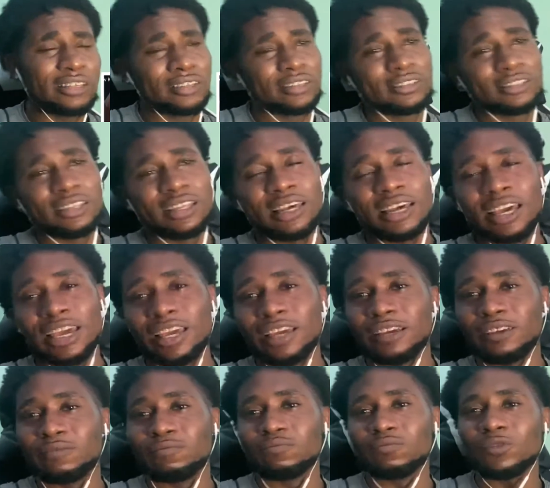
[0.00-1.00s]
Like,
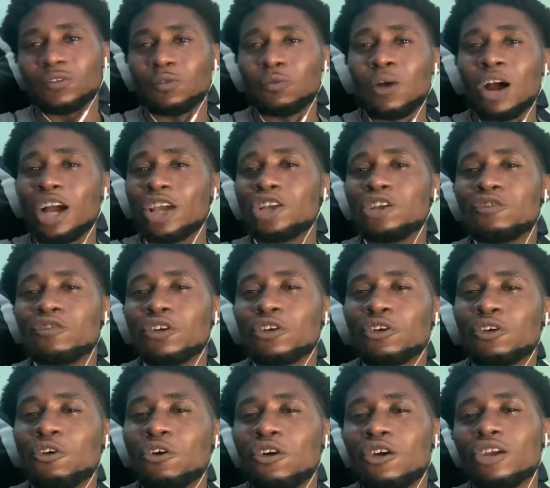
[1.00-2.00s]
why are you
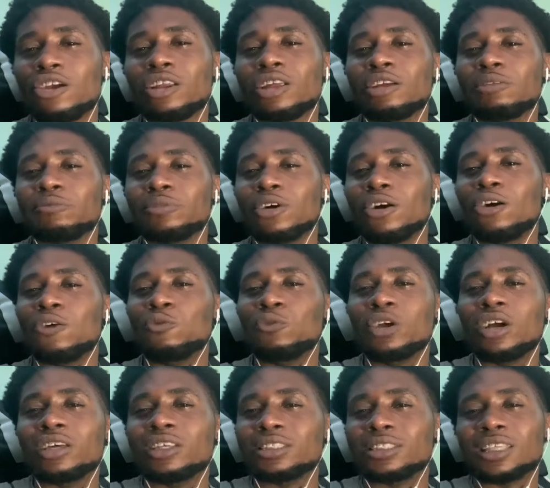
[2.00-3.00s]
recording, bro? We
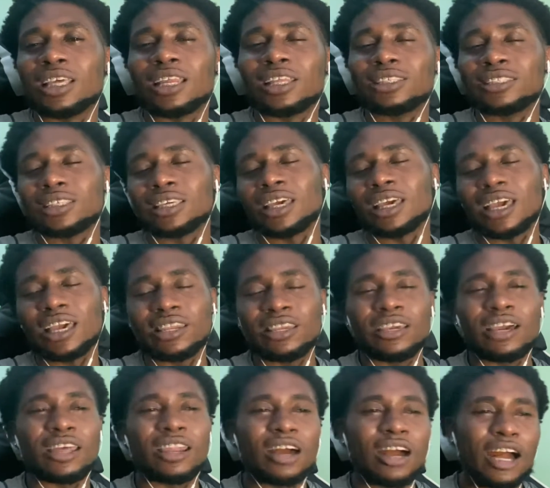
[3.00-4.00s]
understand this, Ken. You
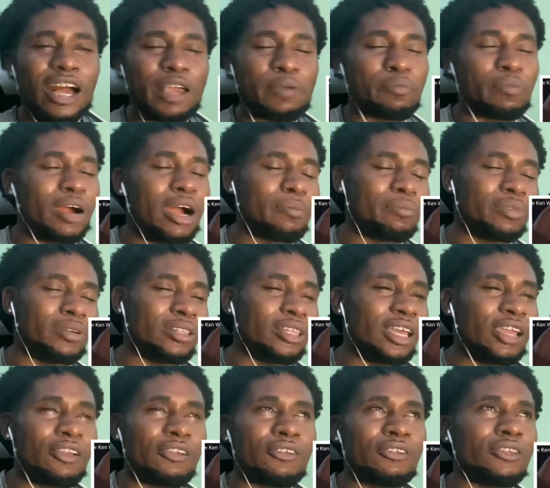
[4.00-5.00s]
got a high
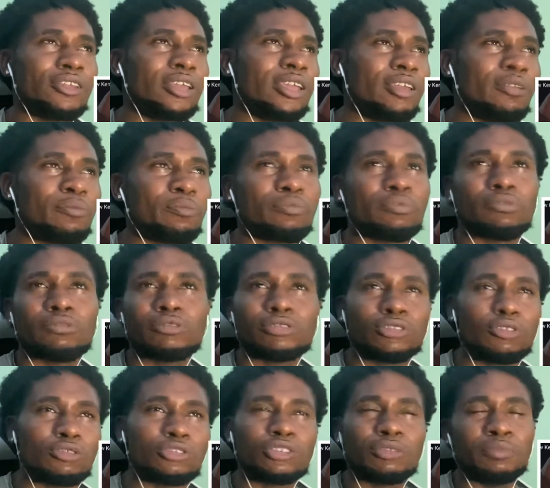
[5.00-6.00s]
popularity,
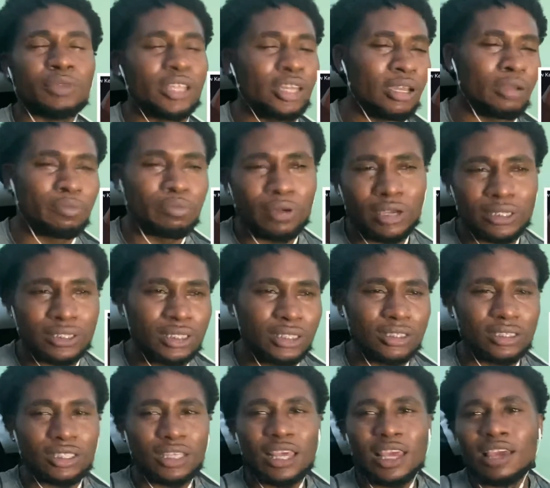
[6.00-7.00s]
social media
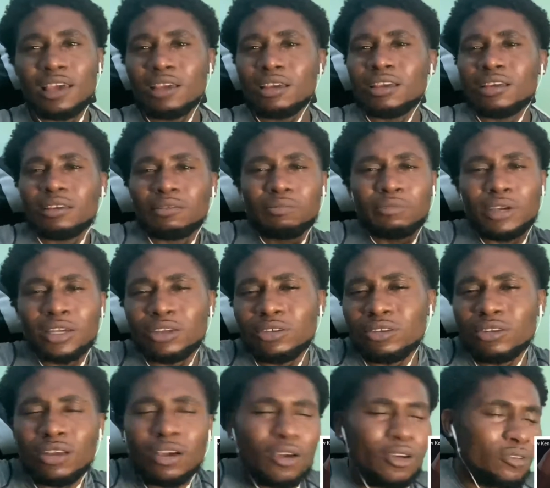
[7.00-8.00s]
presence. But, you
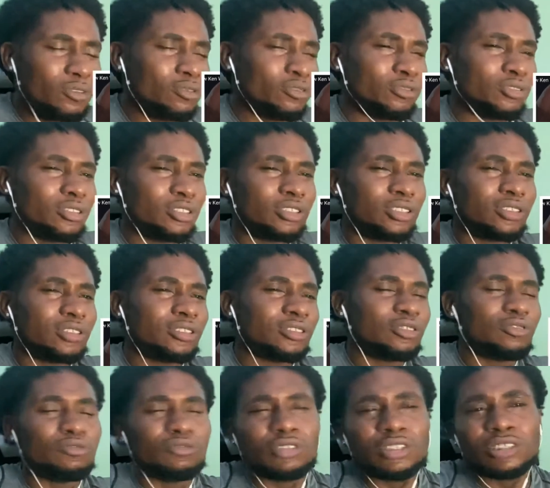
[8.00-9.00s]
know, you
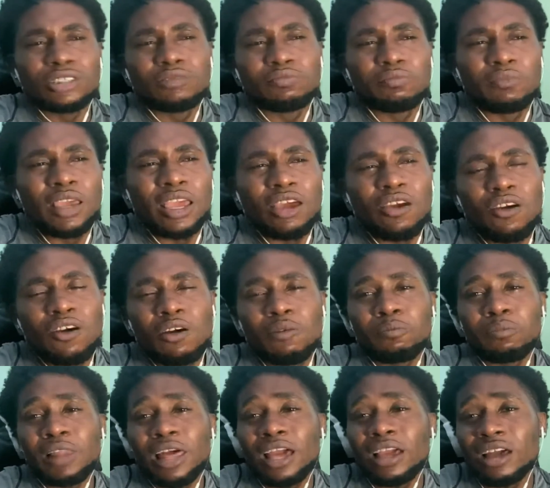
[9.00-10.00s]
just made all
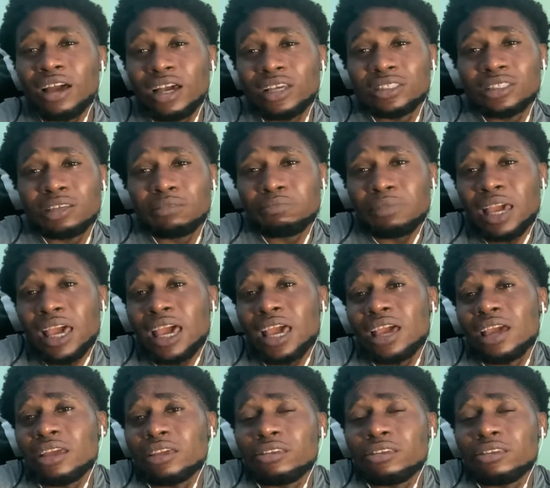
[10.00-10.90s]
black guys look bad, you